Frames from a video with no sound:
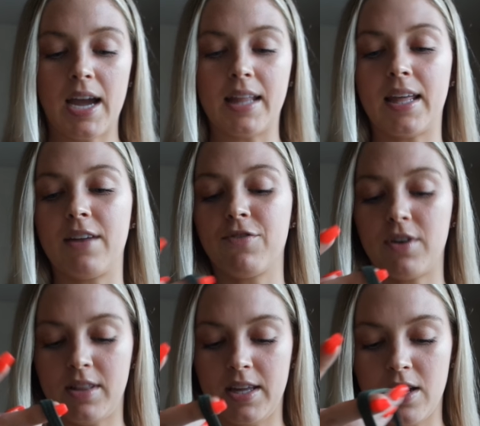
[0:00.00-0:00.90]
And then
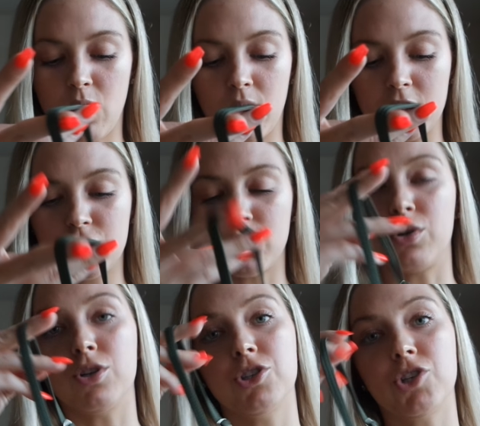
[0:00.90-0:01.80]
for the one
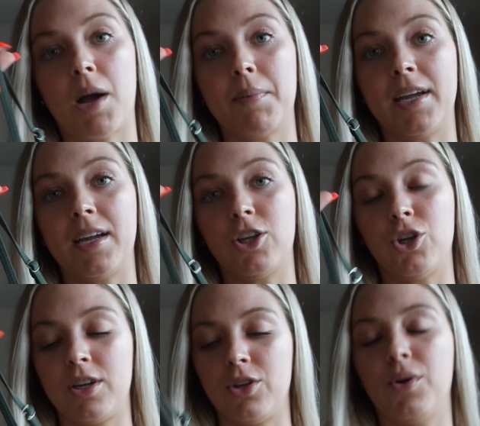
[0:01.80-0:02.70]
shoulder strap,
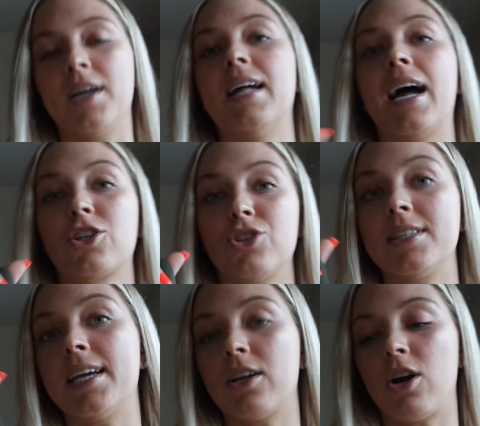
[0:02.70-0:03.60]
you can actually
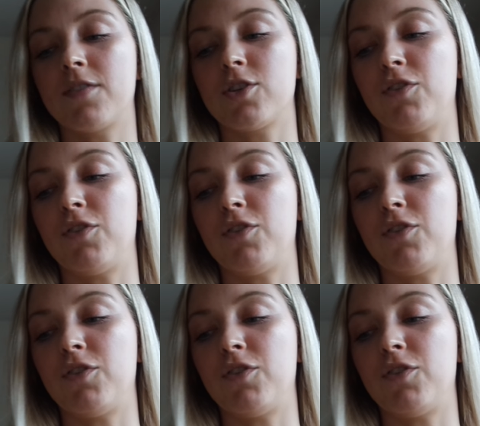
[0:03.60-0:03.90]
take it off.